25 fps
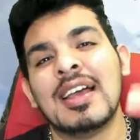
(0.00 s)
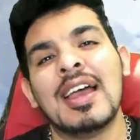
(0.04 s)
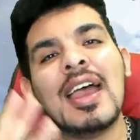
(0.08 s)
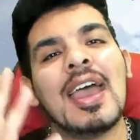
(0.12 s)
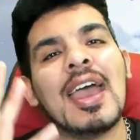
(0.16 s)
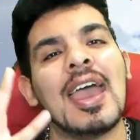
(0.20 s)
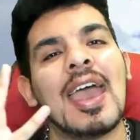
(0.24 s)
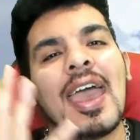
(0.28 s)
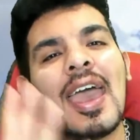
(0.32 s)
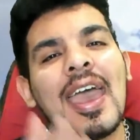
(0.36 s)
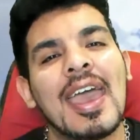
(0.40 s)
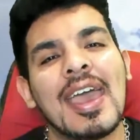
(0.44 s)

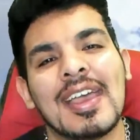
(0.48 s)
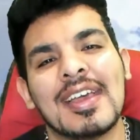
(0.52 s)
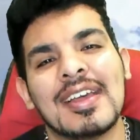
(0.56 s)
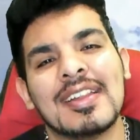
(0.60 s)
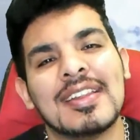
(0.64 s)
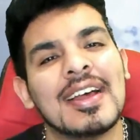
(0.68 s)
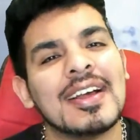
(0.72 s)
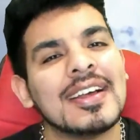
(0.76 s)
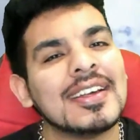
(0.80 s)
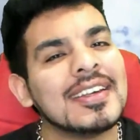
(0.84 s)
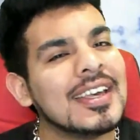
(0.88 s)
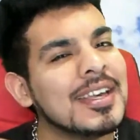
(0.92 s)
hey,
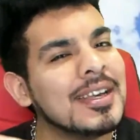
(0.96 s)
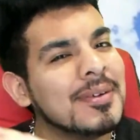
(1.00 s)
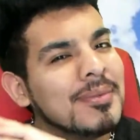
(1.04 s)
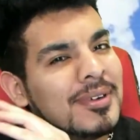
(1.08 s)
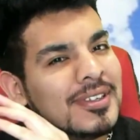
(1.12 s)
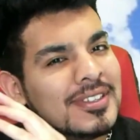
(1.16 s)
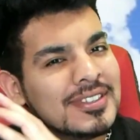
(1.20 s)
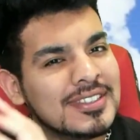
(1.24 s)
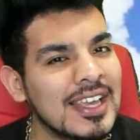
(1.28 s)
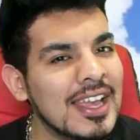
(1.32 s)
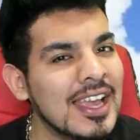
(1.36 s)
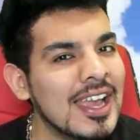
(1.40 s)
that game
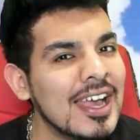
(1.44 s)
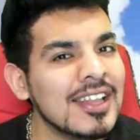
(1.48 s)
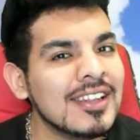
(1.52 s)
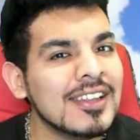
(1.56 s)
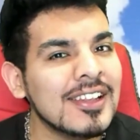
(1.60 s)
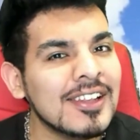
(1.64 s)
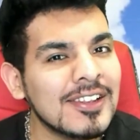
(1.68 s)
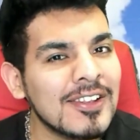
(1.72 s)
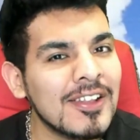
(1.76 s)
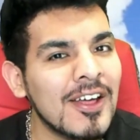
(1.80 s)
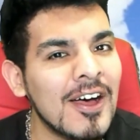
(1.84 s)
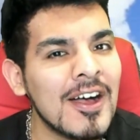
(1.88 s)
was
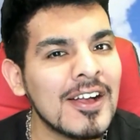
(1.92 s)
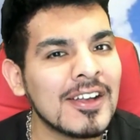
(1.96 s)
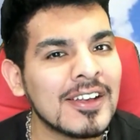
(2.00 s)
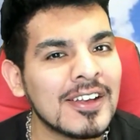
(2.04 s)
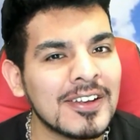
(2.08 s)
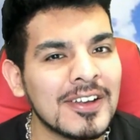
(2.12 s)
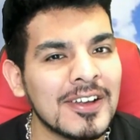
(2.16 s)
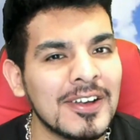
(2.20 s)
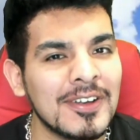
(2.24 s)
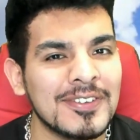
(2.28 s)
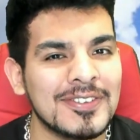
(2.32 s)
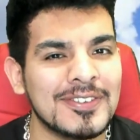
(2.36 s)
hella long
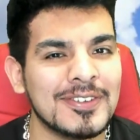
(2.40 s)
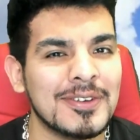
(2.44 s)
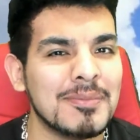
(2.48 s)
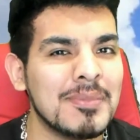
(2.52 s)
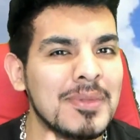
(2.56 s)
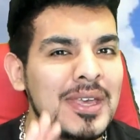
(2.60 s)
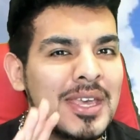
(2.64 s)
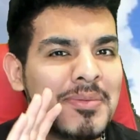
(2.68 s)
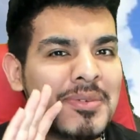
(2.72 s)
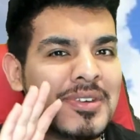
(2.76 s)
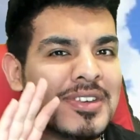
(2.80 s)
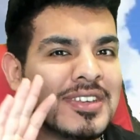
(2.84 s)
ago, so
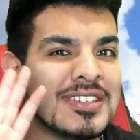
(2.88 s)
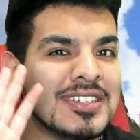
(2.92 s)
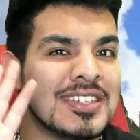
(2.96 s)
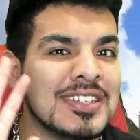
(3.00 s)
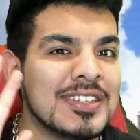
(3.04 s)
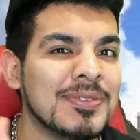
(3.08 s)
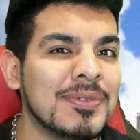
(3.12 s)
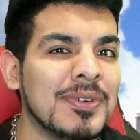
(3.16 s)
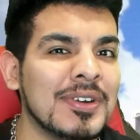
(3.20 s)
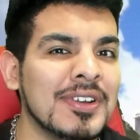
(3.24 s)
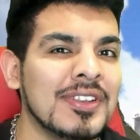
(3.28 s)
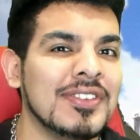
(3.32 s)
maybe it's
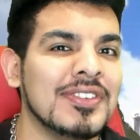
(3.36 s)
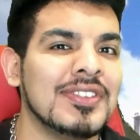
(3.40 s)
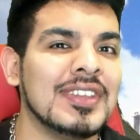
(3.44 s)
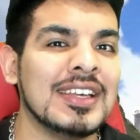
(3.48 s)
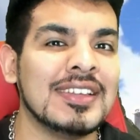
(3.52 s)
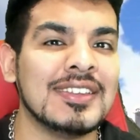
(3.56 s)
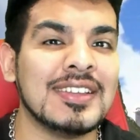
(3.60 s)
just one of those things